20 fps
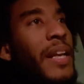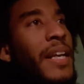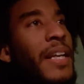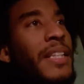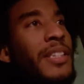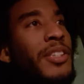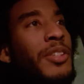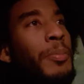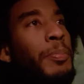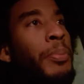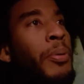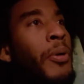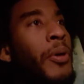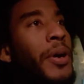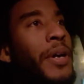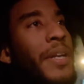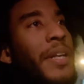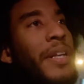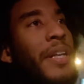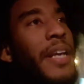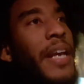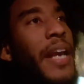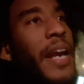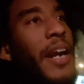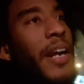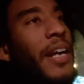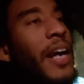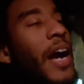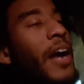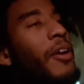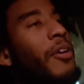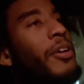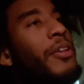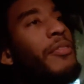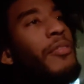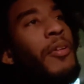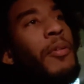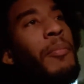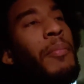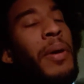His supporting character, I don't
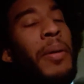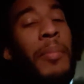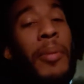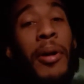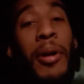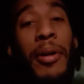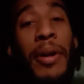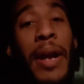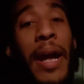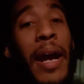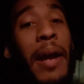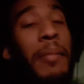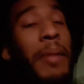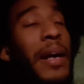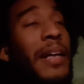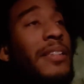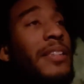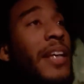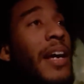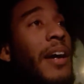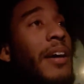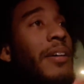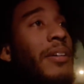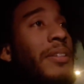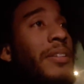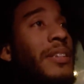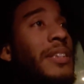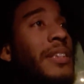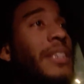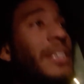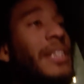even remember her name. That's how...